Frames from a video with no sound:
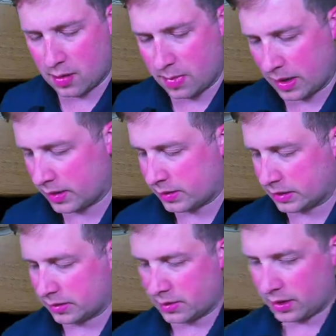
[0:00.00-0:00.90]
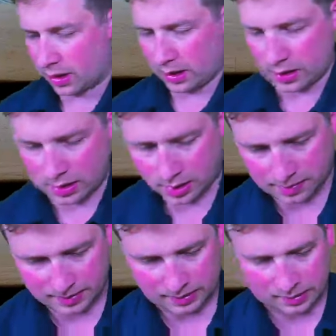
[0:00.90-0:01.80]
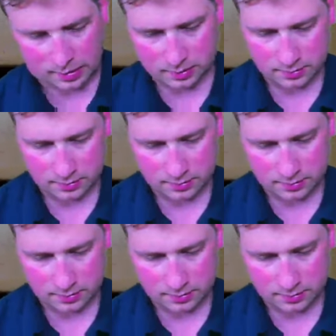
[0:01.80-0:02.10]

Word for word: but it's, again, not a big deal.